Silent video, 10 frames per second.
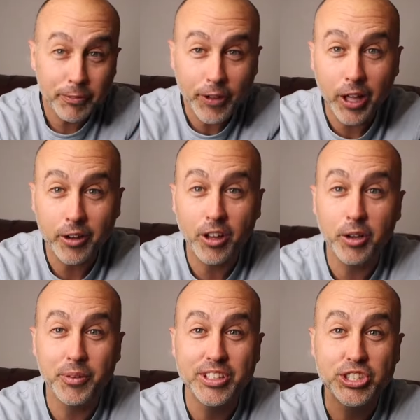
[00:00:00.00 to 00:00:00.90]
been following
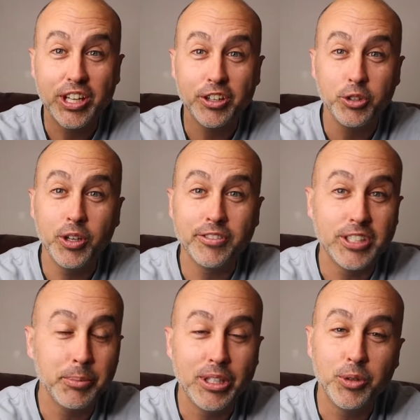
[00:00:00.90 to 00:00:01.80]
along with this channel, you have
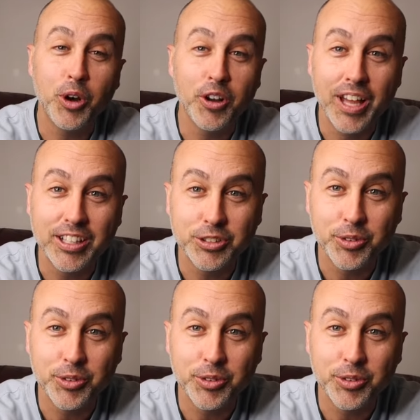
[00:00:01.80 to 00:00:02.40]
seen me do all kinds